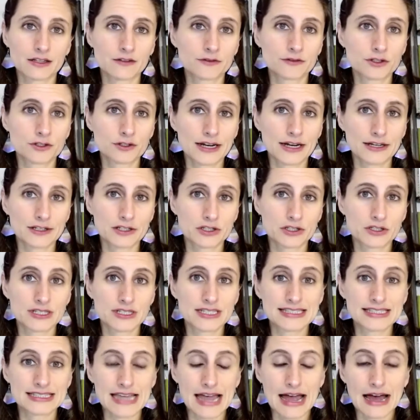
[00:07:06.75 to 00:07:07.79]
director's
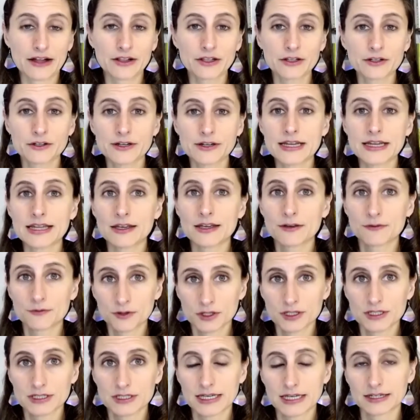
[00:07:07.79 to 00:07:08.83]
salary, if
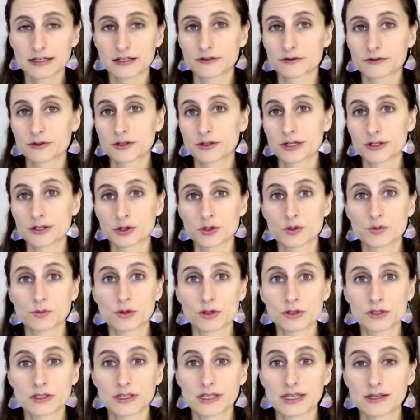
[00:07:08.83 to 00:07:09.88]
your executive director is
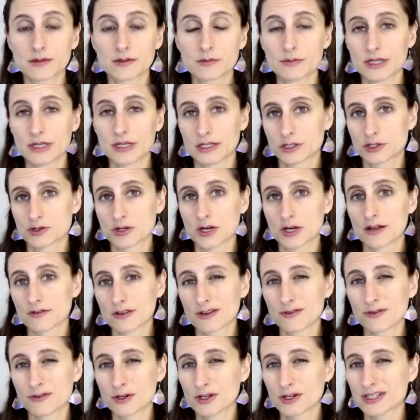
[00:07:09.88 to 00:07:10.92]
mostly administrative.
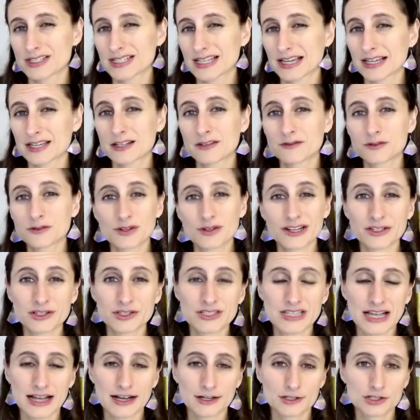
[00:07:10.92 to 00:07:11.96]
If your executive director
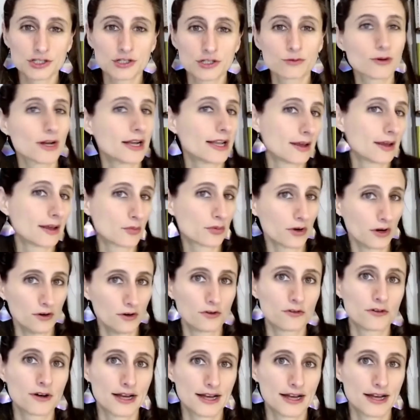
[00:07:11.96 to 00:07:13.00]
is actually running
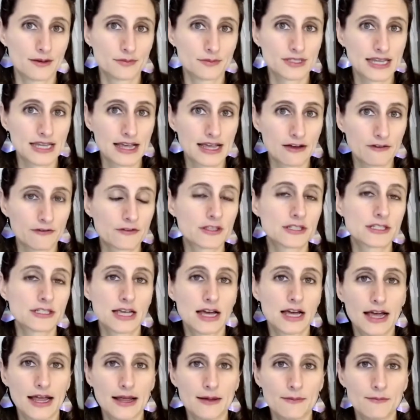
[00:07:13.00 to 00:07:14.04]
programs half the
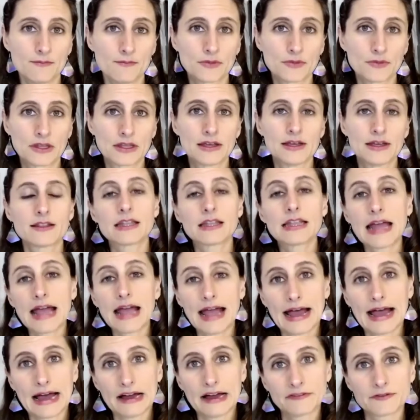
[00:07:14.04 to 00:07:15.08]
time, then
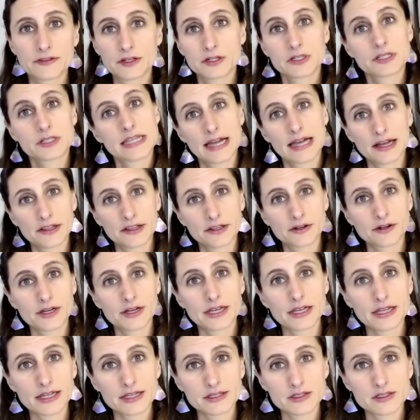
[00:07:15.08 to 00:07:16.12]
half their
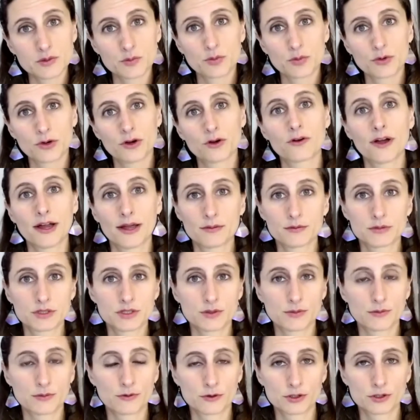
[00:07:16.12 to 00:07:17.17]
salary is a program
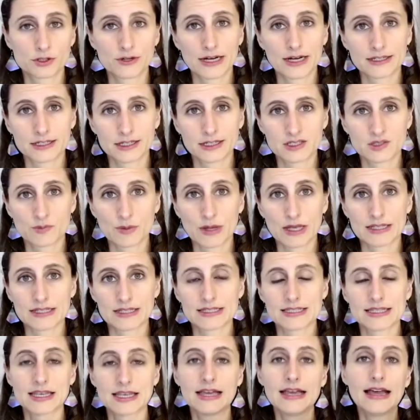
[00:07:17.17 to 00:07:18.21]
direct
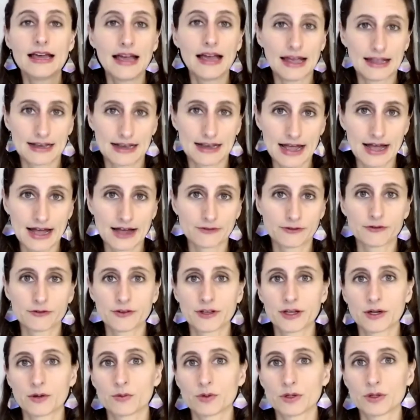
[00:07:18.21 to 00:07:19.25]
expense, and half of
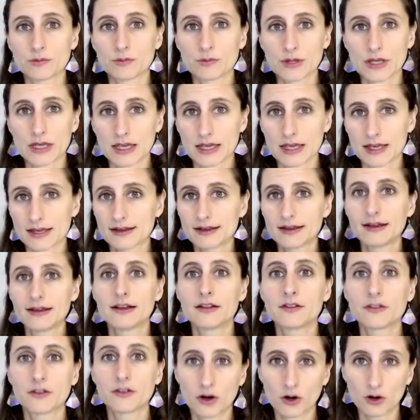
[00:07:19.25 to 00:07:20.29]
it would be
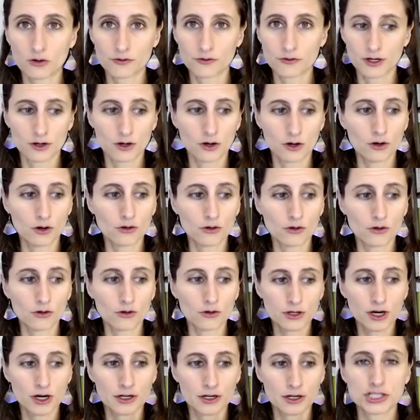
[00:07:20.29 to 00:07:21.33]
the
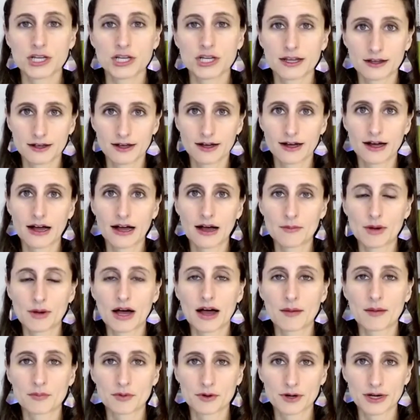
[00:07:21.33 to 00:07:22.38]
overarching
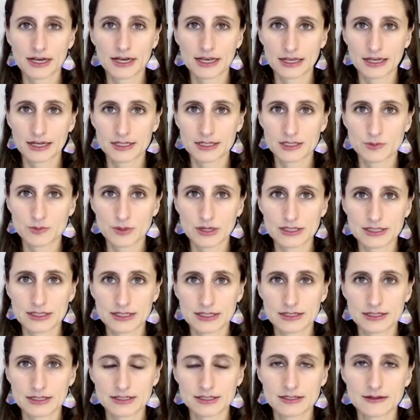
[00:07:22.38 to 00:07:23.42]
operating
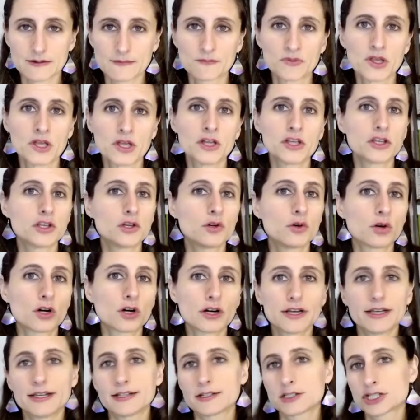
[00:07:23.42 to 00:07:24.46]
expenses. Your
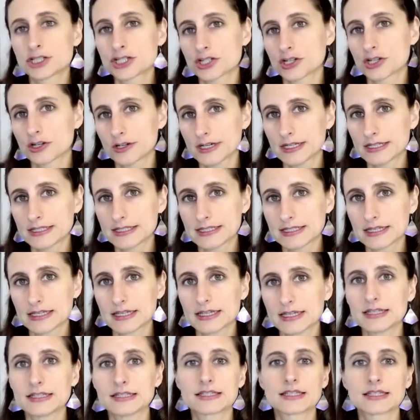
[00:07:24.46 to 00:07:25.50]

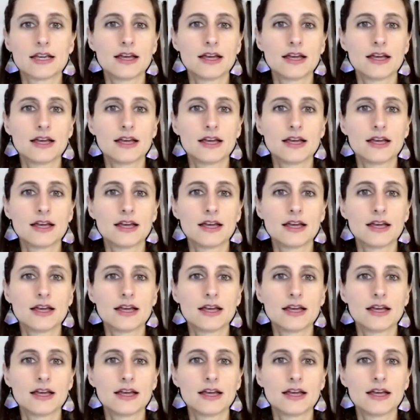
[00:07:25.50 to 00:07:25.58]
insurances,